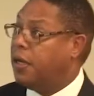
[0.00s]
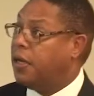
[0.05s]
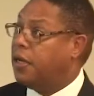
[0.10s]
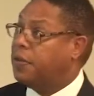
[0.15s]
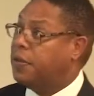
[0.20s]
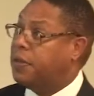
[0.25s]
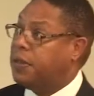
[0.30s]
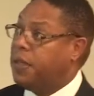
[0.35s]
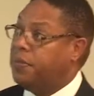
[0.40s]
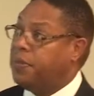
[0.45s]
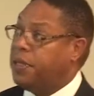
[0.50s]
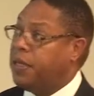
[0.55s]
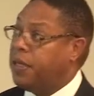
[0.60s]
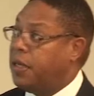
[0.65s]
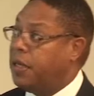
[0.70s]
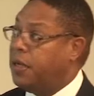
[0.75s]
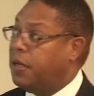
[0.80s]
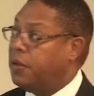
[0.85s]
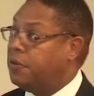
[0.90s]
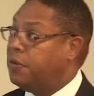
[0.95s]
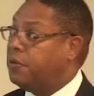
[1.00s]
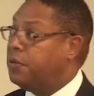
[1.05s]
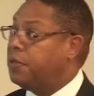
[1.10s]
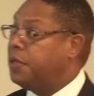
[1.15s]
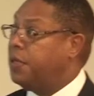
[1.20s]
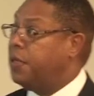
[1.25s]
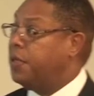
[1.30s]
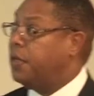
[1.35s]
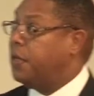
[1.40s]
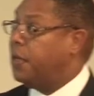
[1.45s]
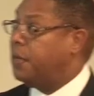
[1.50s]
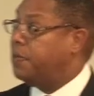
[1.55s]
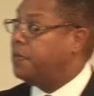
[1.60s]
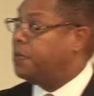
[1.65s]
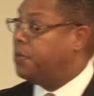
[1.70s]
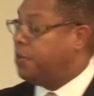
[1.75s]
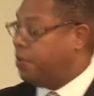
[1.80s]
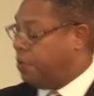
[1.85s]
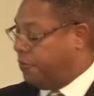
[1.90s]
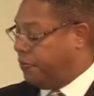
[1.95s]
something that others can
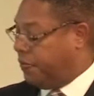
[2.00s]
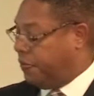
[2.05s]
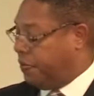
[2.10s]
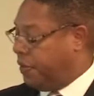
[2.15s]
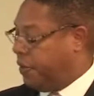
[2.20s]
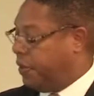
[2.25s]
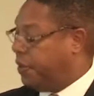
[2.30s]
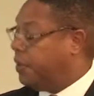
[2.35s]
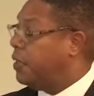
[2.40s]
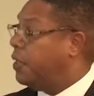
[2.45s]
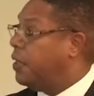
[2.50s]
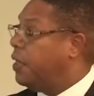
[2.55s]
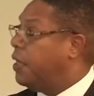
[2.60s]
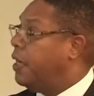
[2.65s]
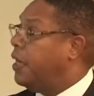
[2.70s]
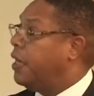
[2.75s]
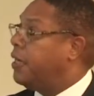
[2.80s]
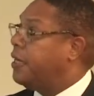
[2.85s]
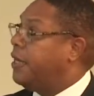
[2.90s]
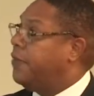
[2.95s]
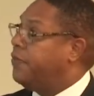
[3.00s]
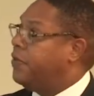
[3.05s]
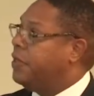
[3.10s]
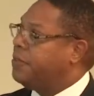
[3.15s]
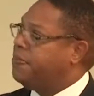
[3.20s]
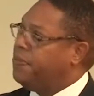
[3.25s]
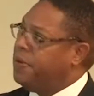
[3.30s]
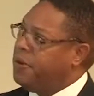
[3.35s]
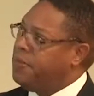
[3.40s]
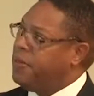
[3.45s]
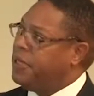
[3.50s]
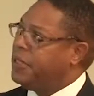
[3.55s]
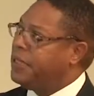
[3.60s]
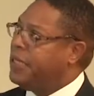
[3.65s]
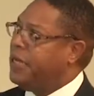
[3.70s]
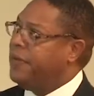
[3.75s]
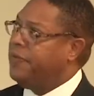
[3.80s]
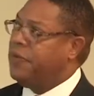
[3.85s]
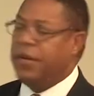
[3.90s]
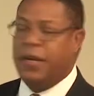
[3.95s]
observe. And it's pretty much
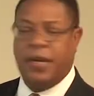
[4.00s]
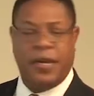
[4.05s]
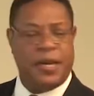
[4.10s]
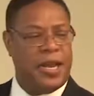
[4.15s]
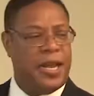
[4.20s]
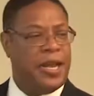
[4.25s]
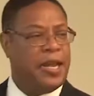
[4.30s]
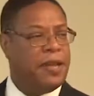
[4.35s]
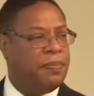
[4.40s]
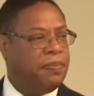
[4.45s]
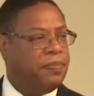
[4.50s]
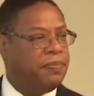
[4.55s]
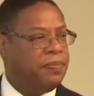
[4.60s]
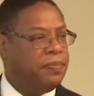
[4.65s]
giving it a name.